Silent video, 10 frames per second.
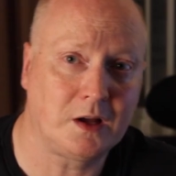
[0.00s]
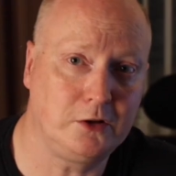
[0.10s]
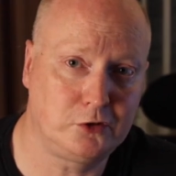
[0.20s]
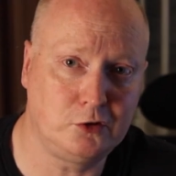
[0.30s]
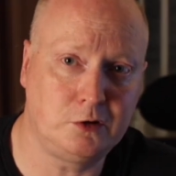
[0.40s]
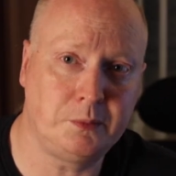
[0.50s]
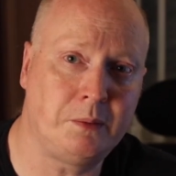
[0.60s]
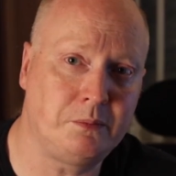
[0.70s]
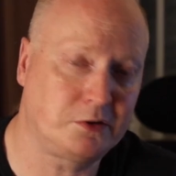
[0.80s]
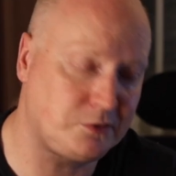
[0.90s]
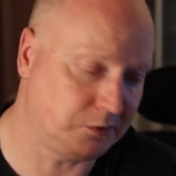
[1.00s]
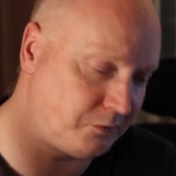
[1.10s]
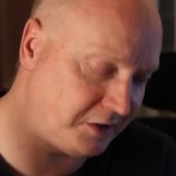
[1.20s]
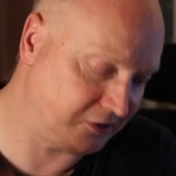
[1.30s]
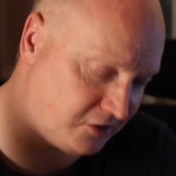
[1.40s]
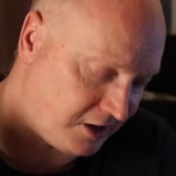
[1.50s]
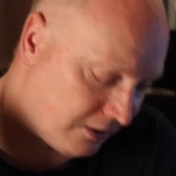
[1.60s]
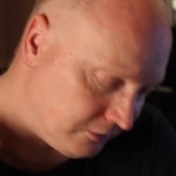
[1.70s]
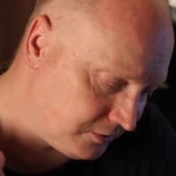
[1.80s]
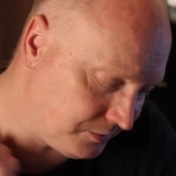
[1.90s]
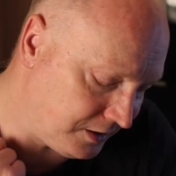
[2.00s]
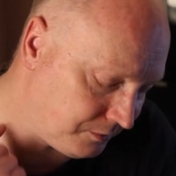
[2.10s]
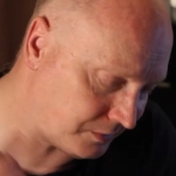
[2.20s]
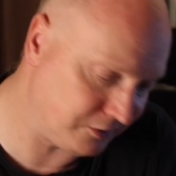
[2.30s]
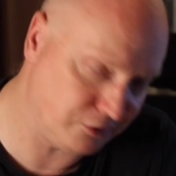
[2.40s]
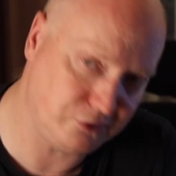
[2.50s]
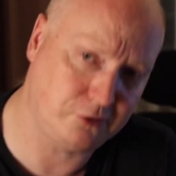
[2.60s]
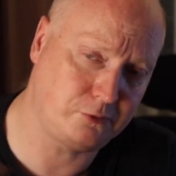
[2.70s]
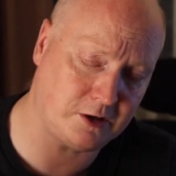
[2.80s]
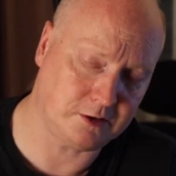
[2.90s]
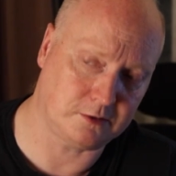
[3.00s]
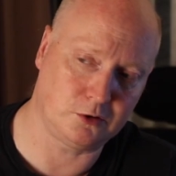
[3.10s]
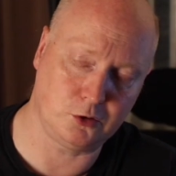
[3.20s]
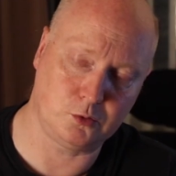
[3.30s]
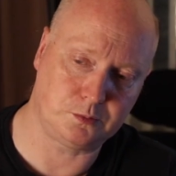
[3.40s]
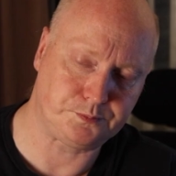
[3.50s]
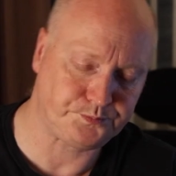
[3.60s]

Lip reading: I do remember someone reaching out to me on my YouTube channel who